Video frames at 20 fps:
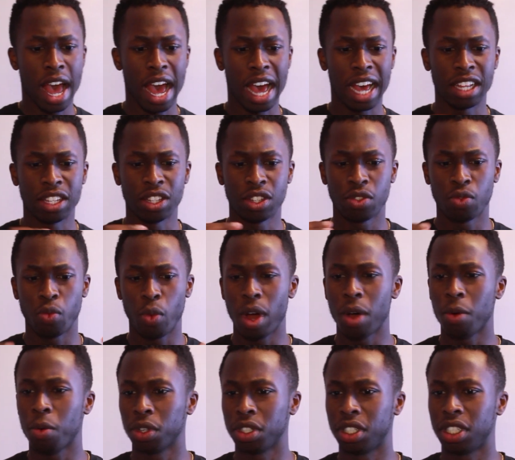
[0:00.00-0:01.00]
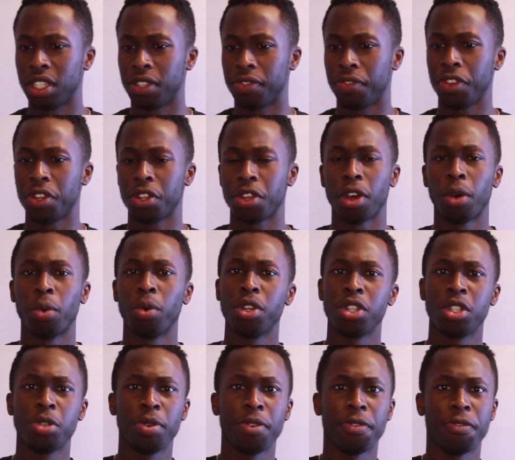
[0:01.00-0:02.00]
And while watching this video, I want
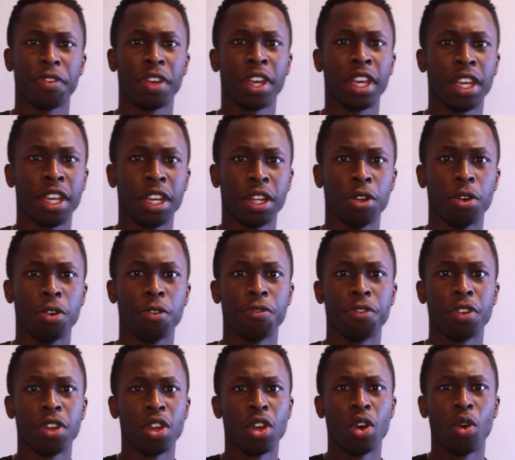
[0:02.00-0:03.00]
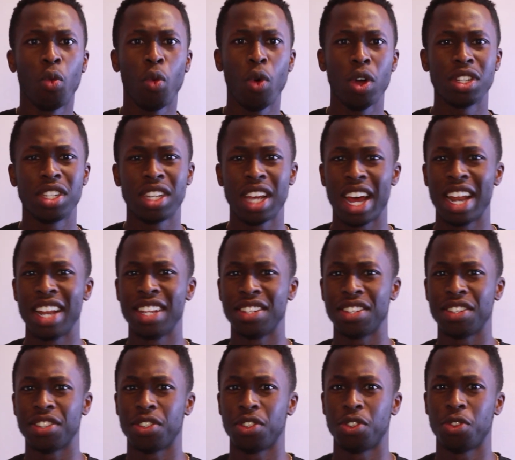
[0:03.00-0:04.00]
you to be thinking of what
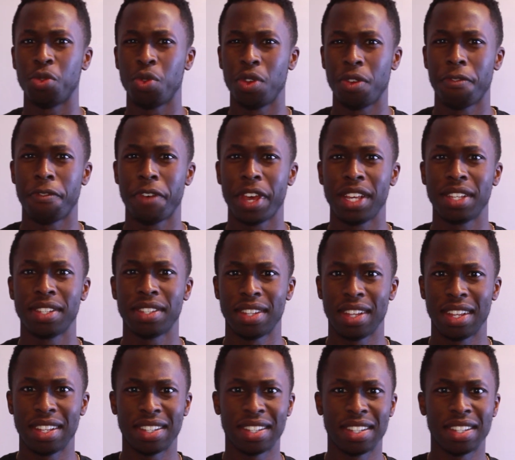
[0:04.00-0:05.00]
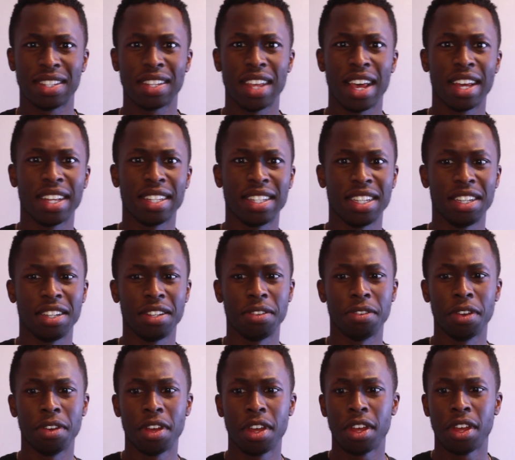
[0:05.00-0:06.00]
challenges do we face in society?